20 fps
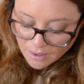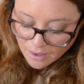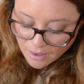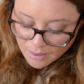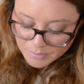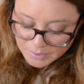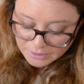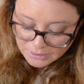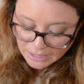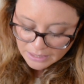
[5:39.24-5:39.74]

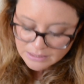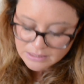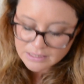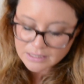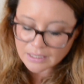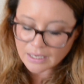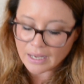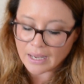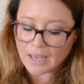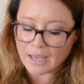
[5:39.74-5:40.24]
Um, the last
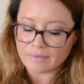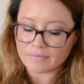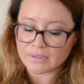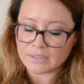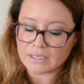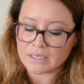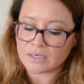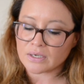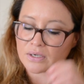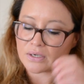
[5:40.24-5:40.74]
thing I have in
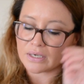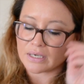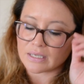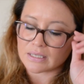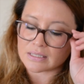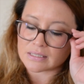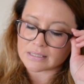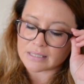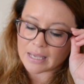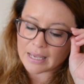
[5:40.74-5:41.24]
here
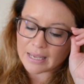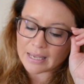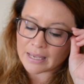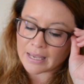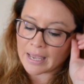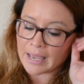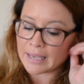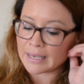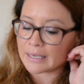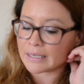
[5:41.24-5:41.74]
is a
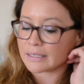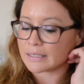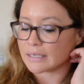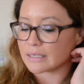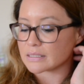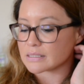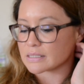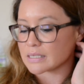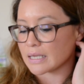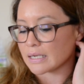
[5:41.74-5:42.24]

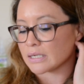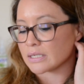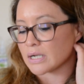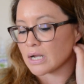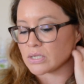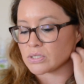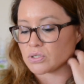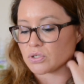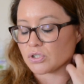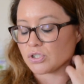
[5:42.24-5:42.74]
hand
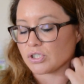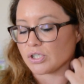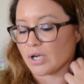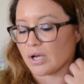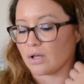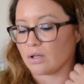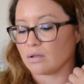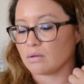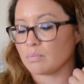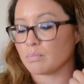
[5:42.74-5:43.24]
sanitizer
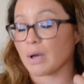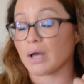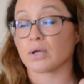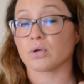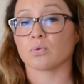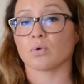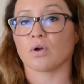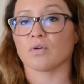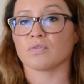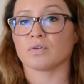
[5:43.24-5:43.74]
gel by
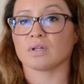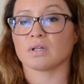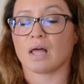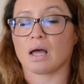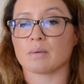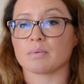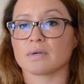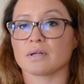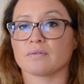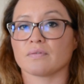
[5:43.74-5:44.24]
Grove
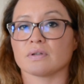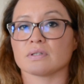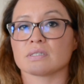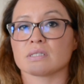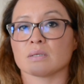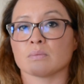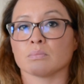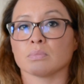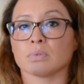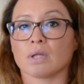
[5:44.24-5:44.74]
Collaborative. It's
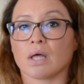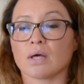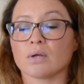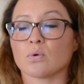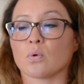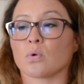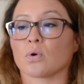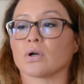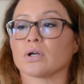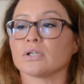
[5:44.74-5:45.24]
in blood
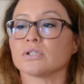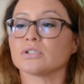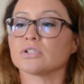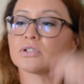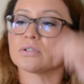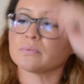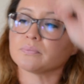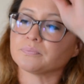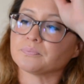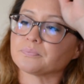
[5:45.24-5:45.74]

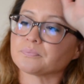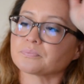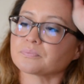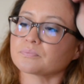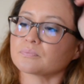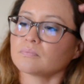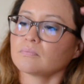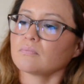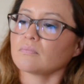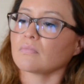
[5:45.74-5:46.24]
orange.
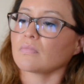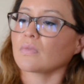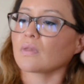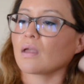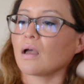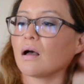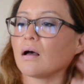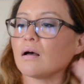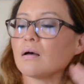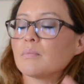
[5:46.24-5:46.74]

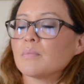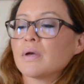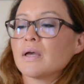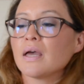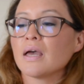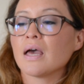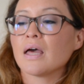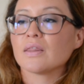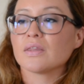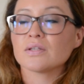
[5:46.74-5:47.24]
Um,
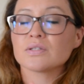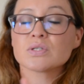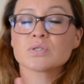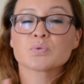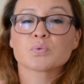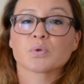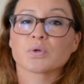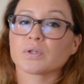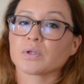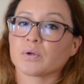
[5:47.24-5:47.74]
this is
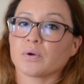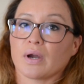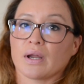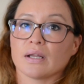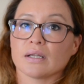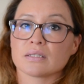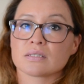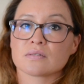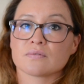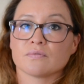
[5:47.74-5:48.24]
really
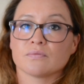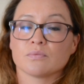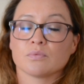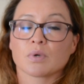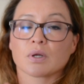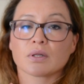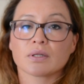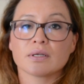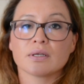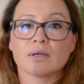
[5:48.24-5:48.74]
great. It's
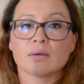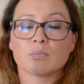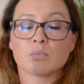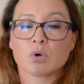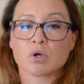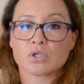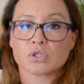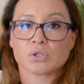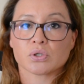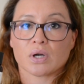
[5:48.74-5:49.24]
really
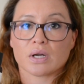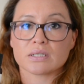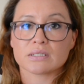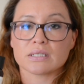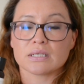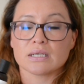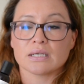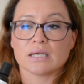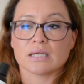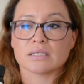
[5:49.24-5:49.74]

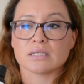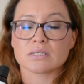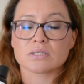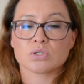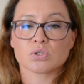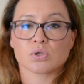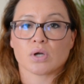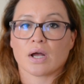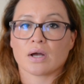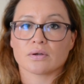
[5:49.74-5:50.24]
moisturizing. It
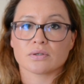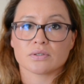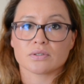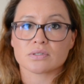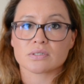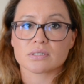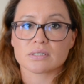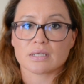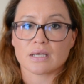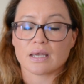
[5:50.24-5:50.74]
doesn't dry out your
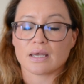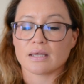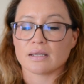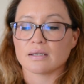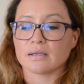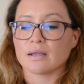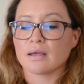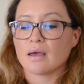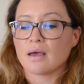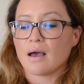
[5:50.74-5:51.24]

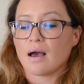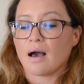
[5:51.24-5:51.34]
skin.